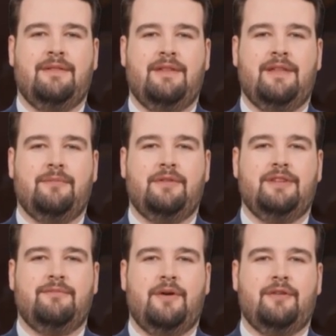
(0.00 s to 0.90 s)

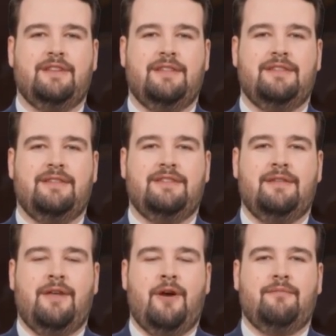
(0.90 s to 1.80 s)
Deliberative processes,
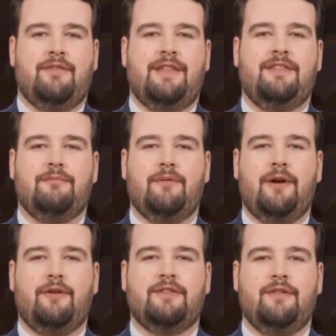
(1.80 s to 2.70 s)
conflicts,
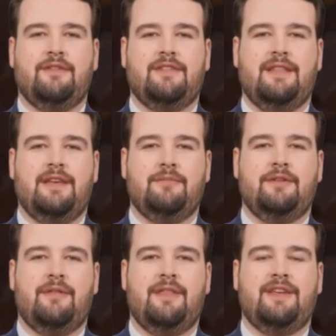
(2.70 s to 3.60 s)
proposals, and
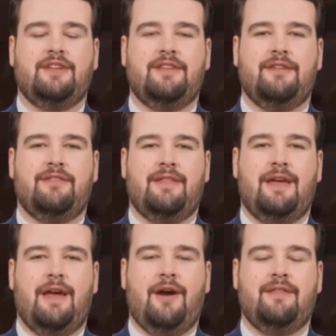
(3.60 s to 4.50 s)
communal initiatives
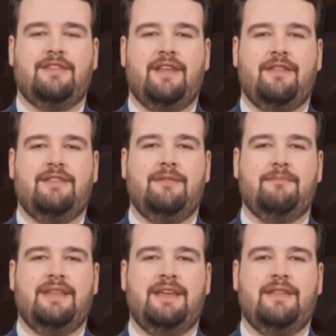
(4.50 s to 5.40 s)
are discussed in
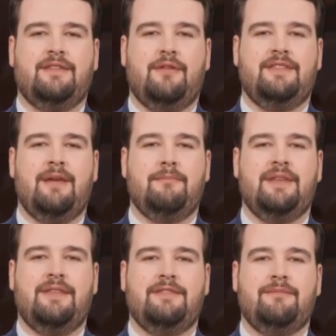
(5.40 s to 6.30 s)
meetings or
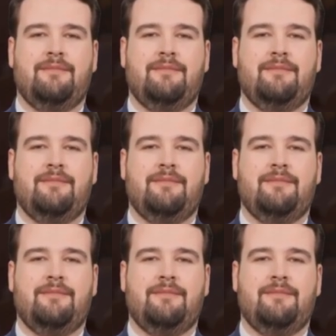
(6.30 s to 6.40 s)
assemblies.